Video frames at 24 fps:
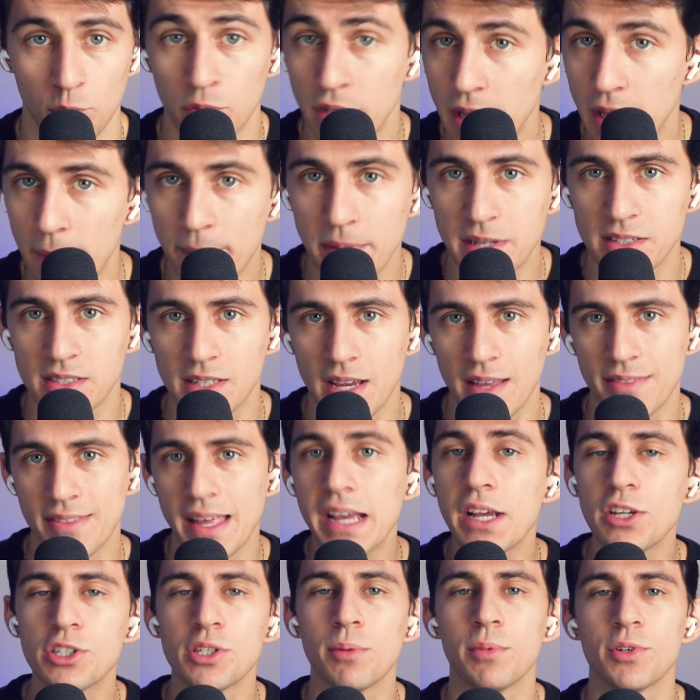With that being said, thank
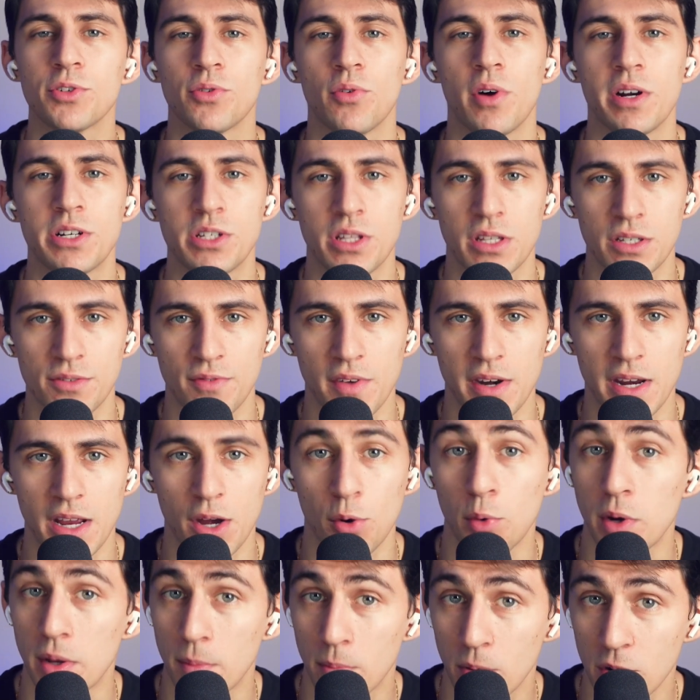you so much for watching this video.
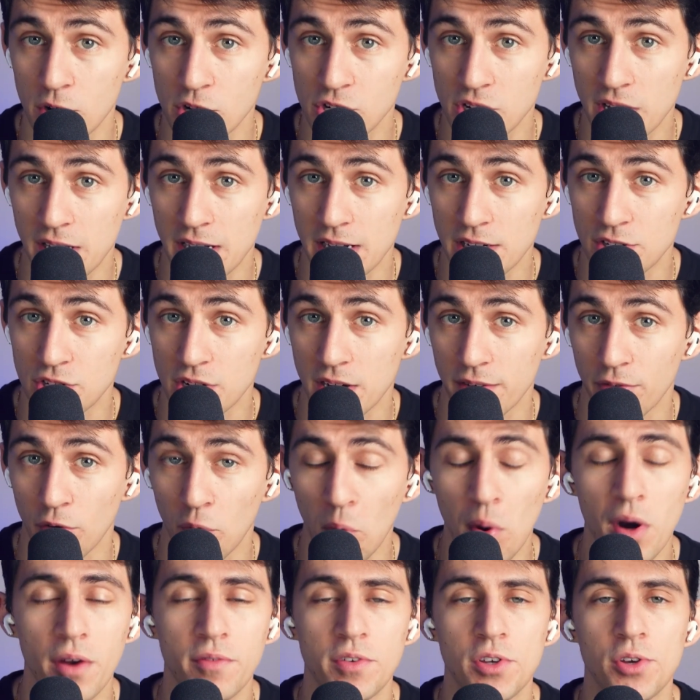We appreciate each and every
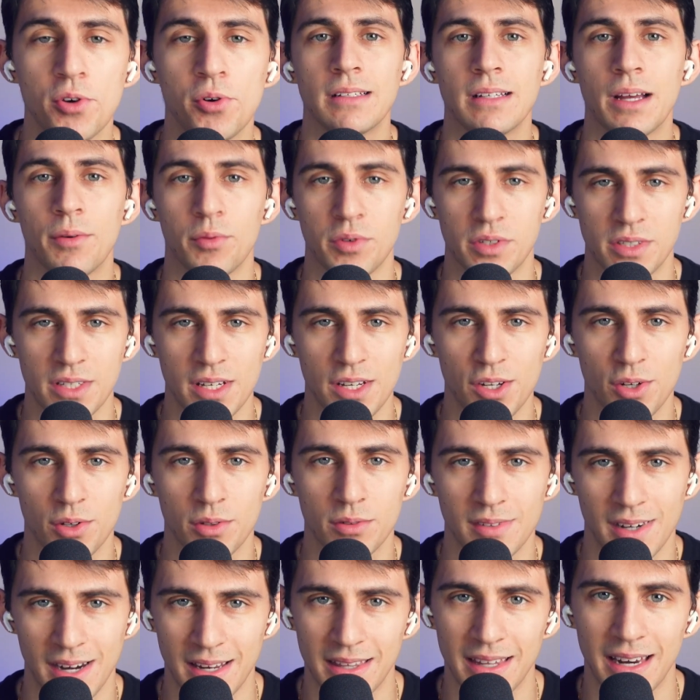one of you, and we'll see
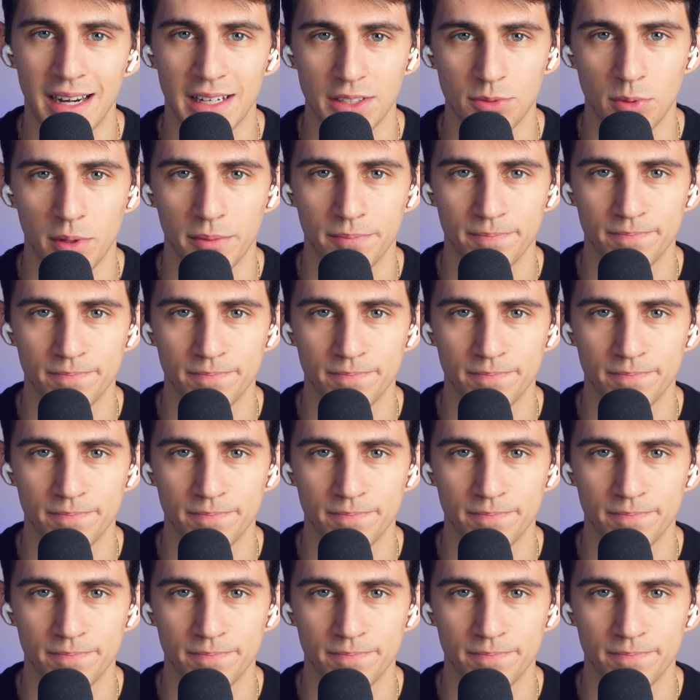you in the next one.